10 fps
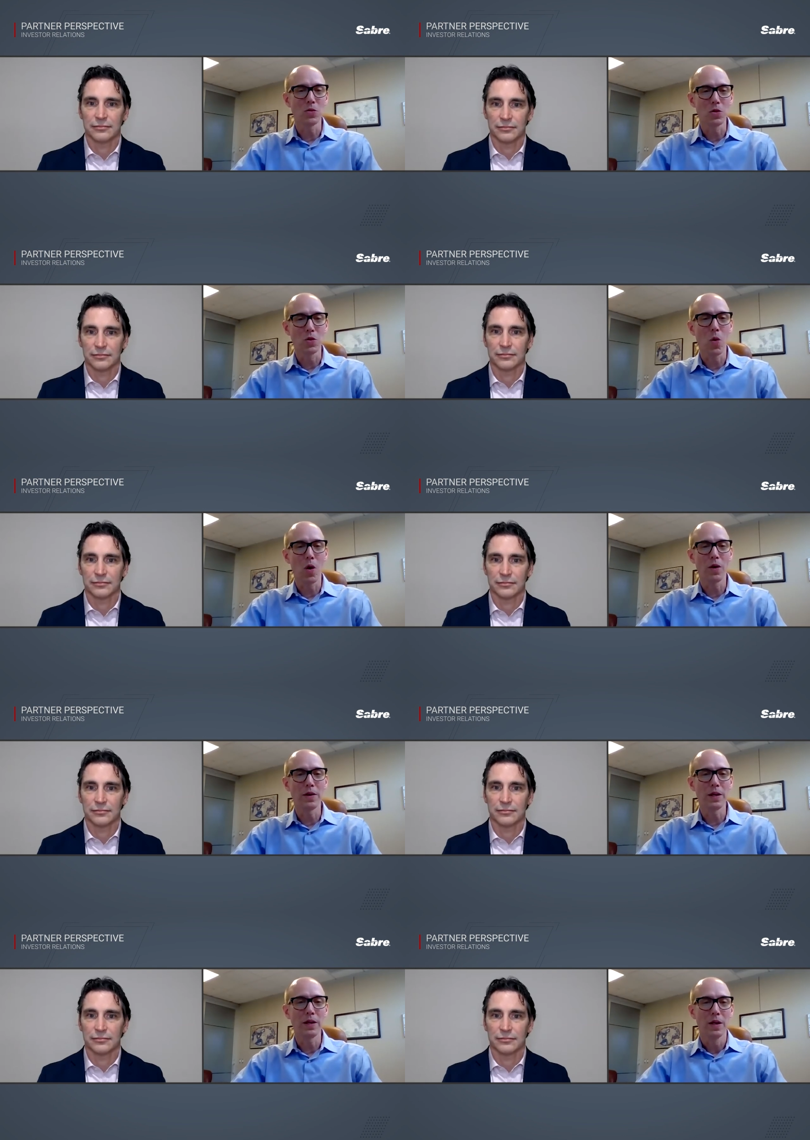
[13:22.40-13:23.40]
Speaker 1: so good
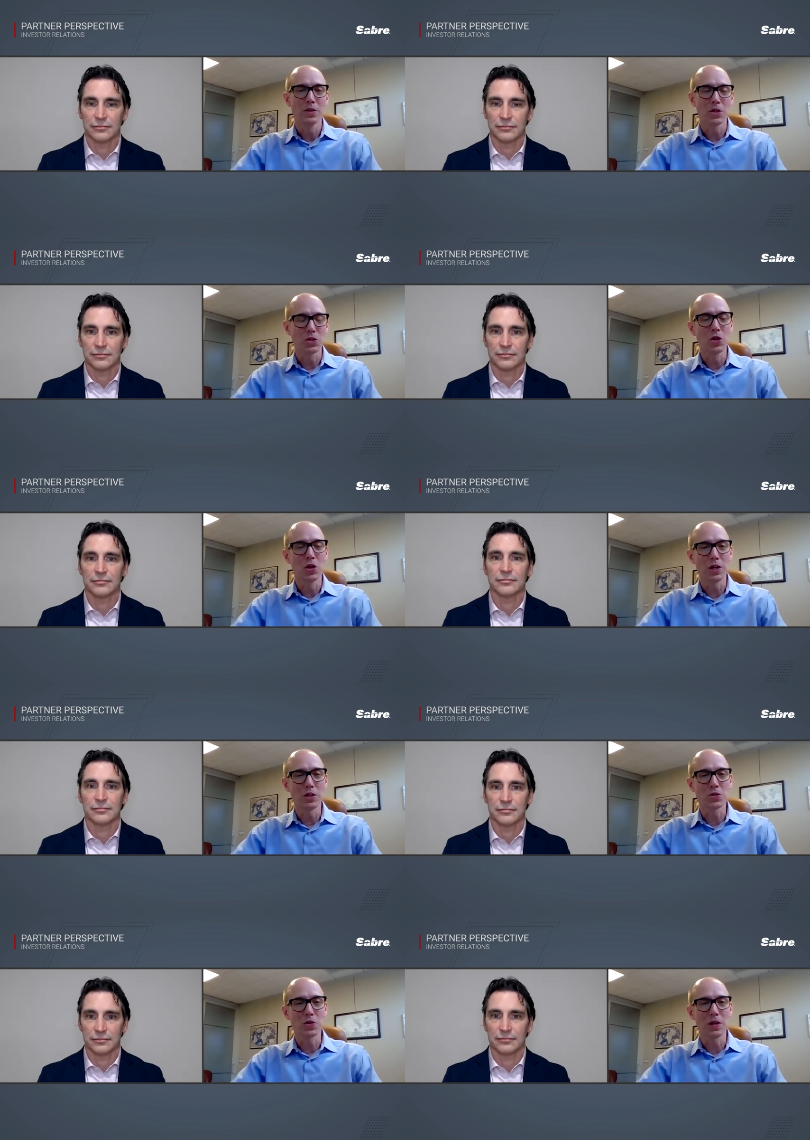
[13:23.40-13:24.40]
quality, such good
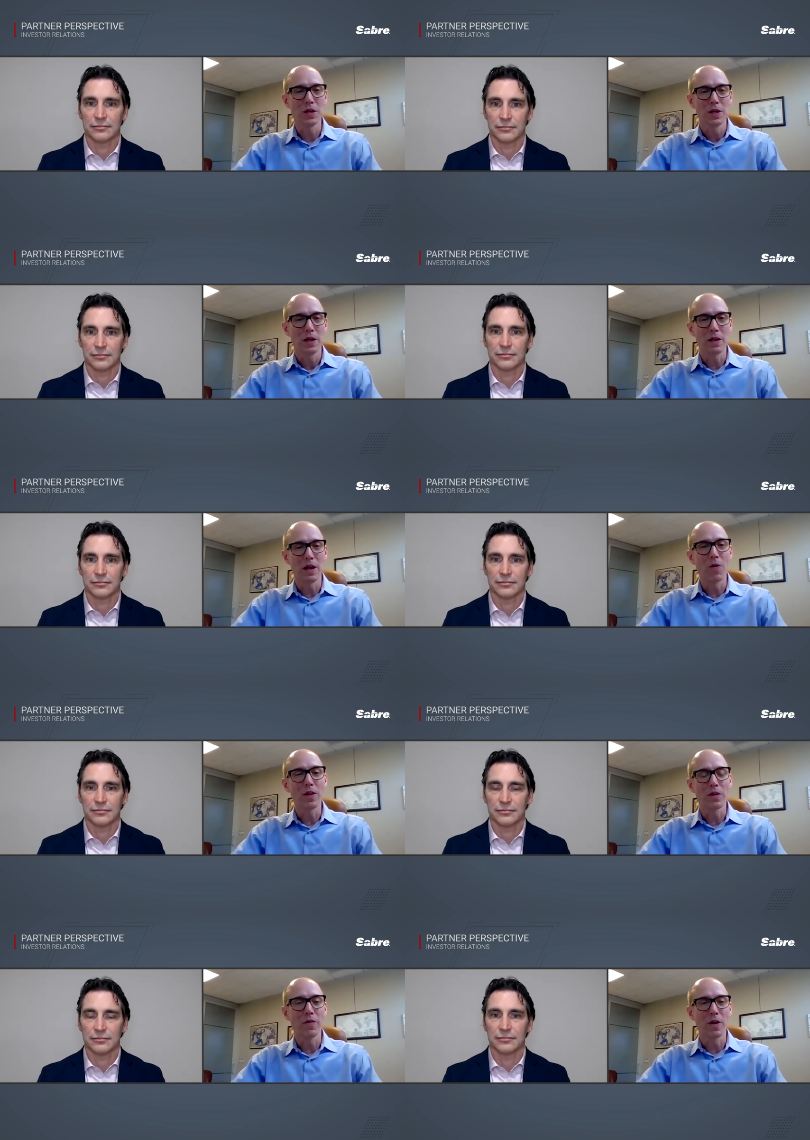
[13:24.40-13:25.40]
history, and,
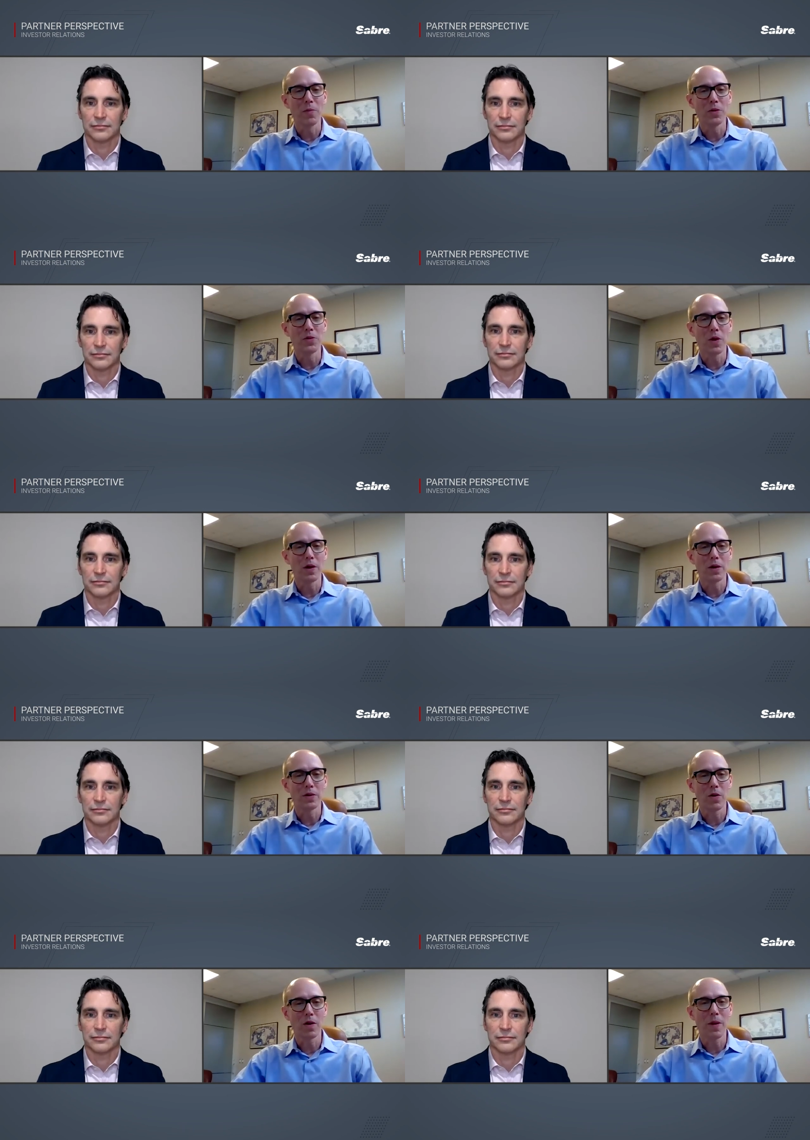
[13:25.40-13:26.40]
and readily available to
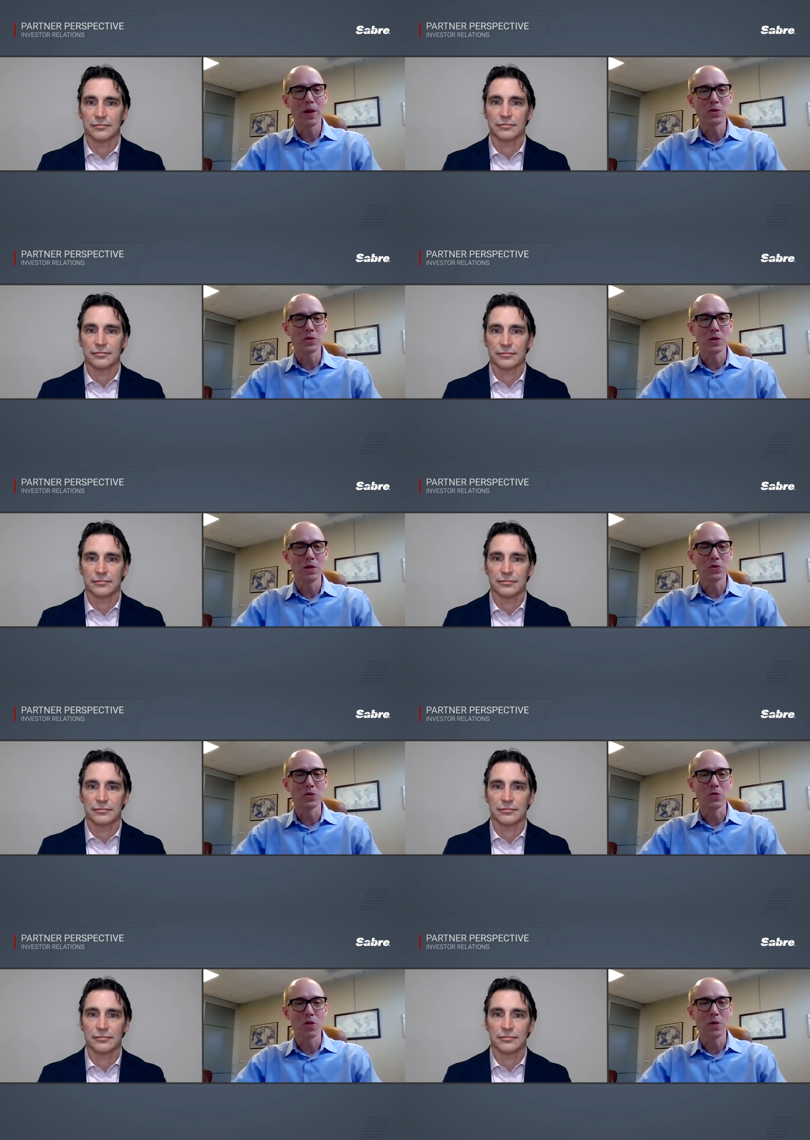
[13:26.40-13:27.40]
our to our managers and
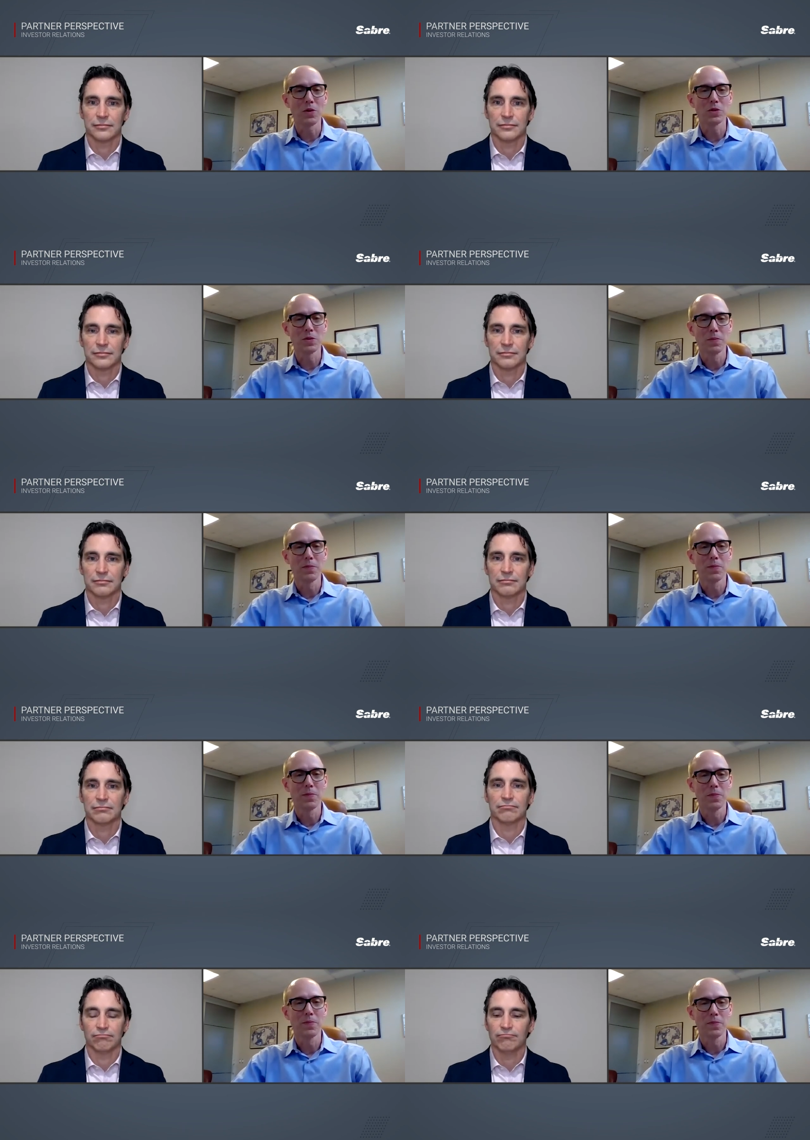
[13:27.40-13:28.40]
individual contributors.
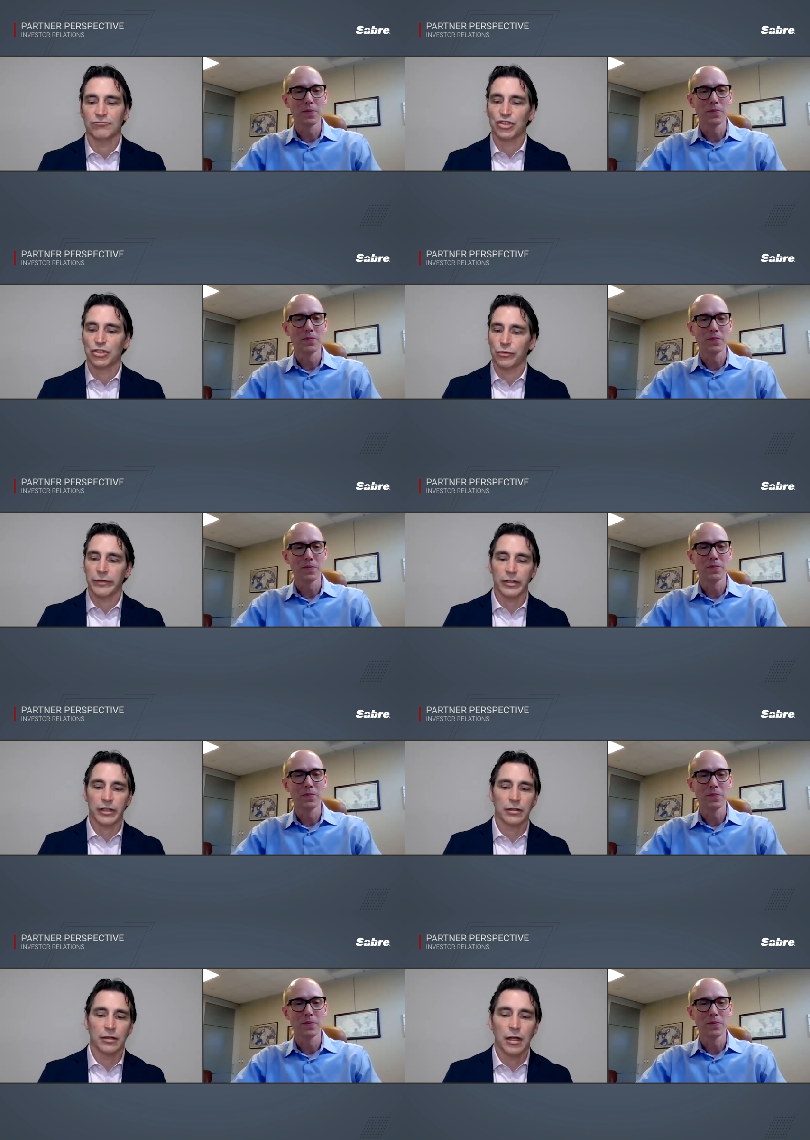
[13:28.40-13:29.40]
Speaker 2: Hmm, terrific.
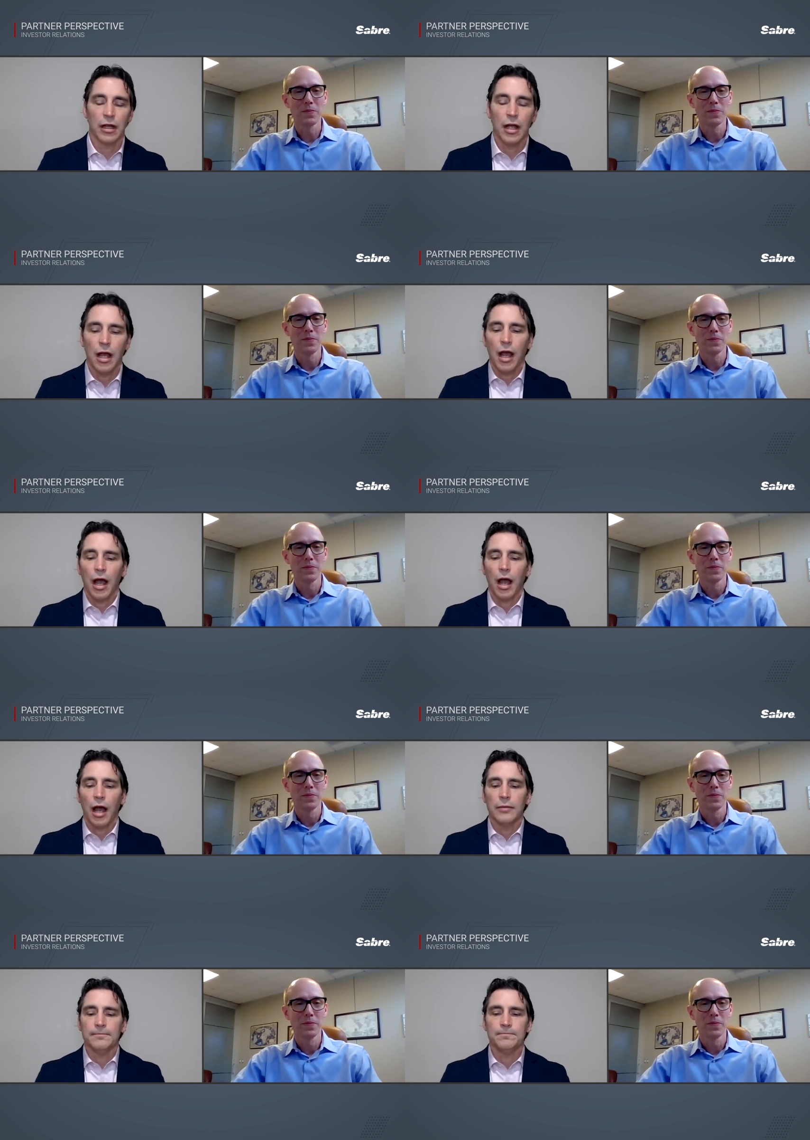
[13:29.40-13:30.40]

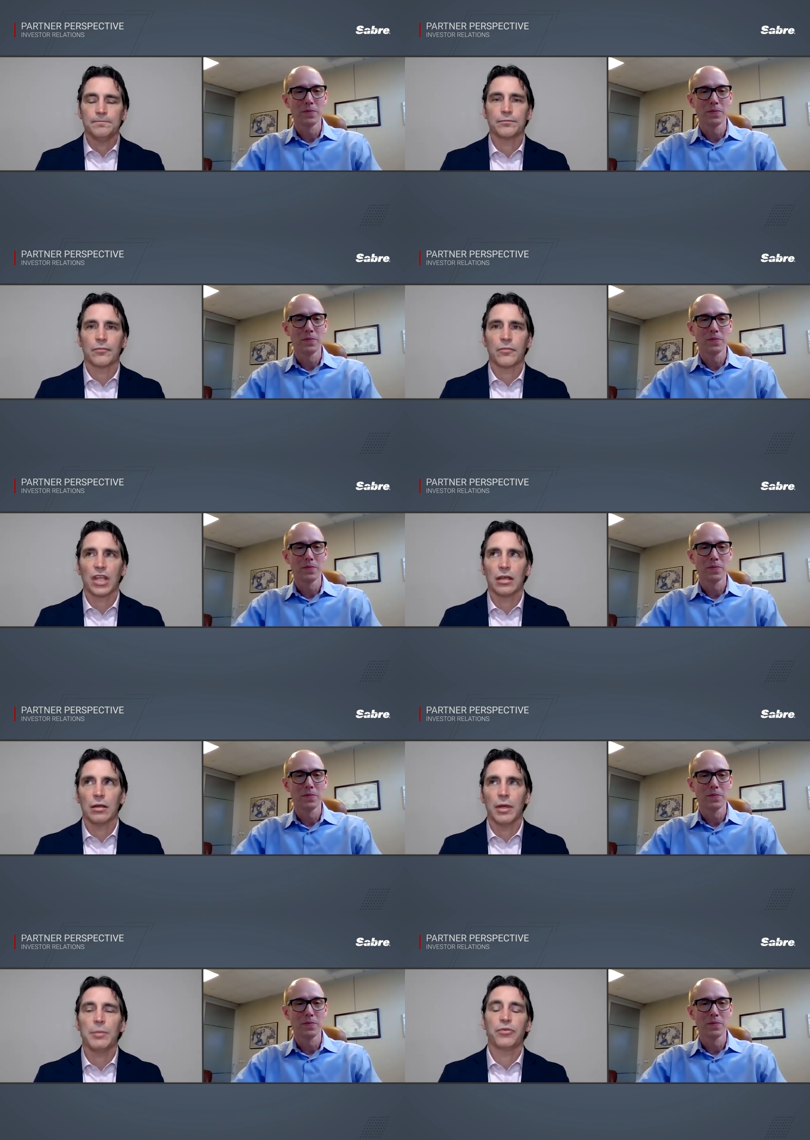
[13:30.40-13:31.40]
Um, maybe